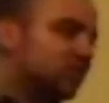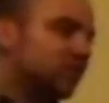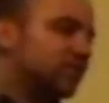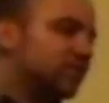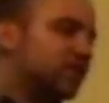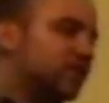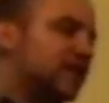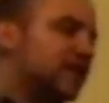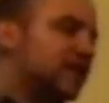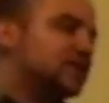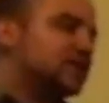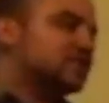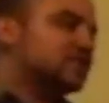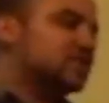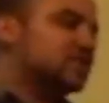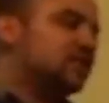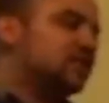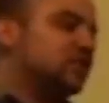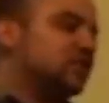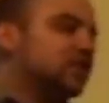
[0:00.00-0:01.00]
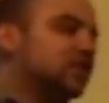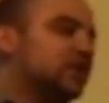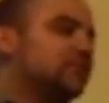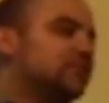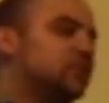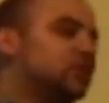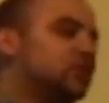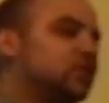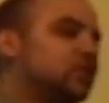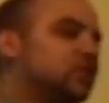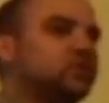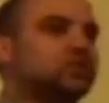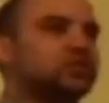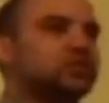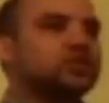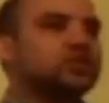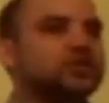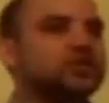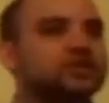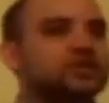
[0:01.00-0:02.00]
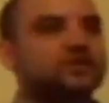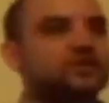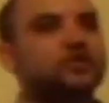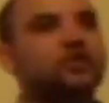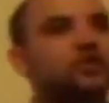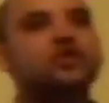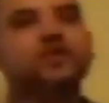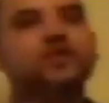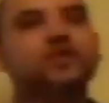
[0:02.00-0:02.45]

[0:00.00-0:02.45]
one of you guys, look up Luke. No,